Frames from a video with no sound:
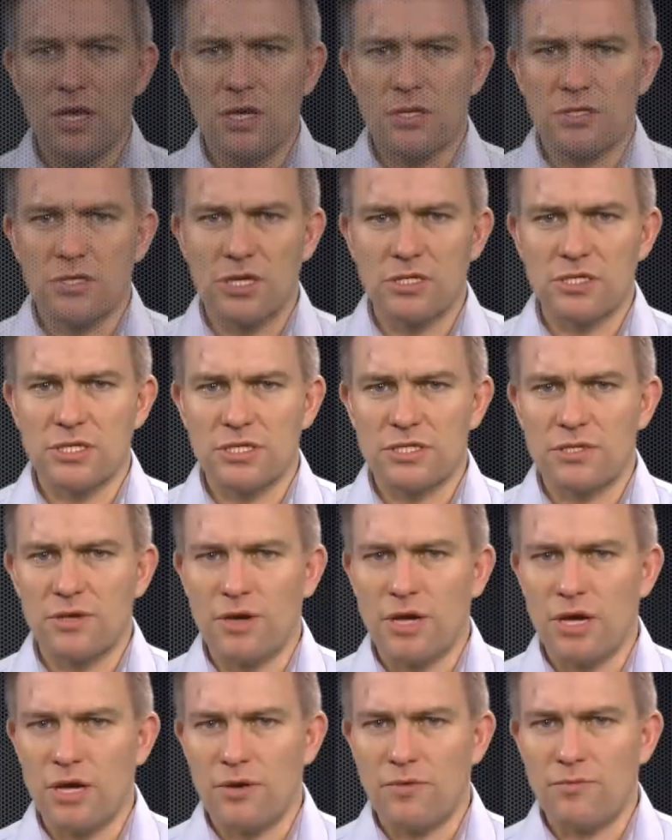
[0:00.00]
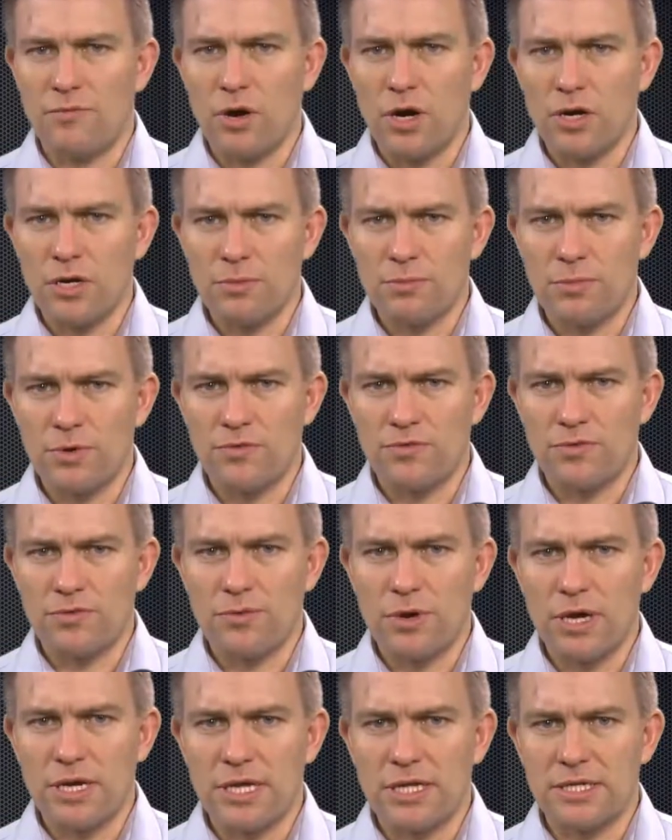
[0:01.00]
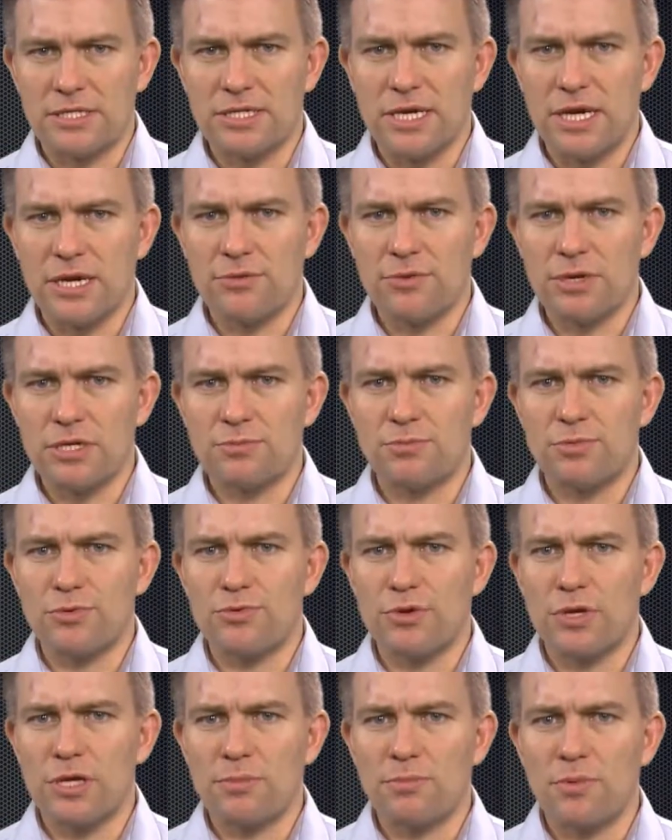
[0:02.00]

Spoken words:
such as the volume of trade it generates between the